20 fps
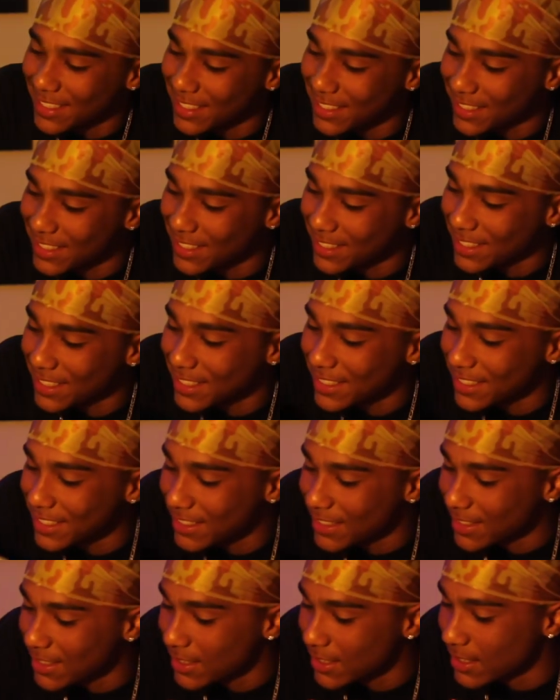
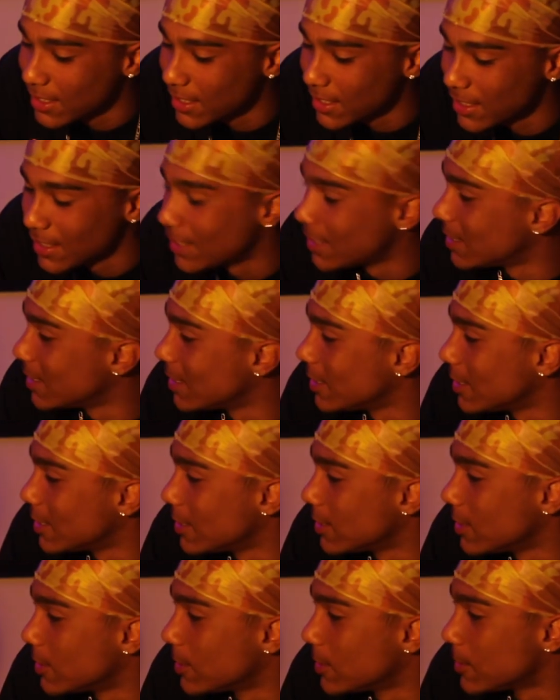
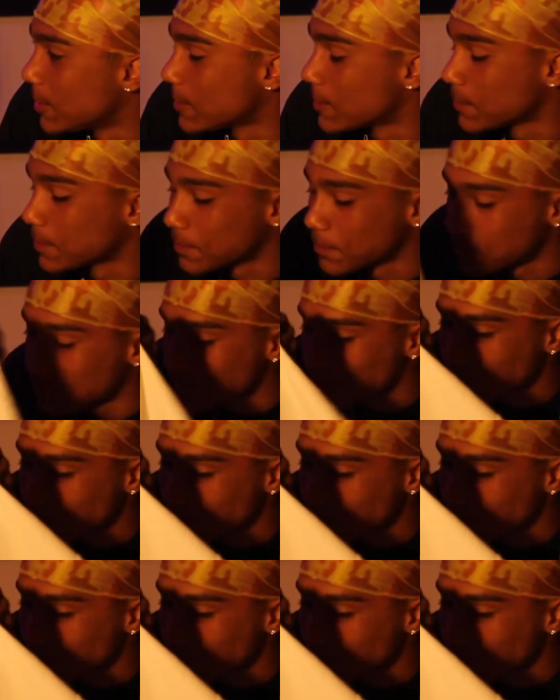(not speaking)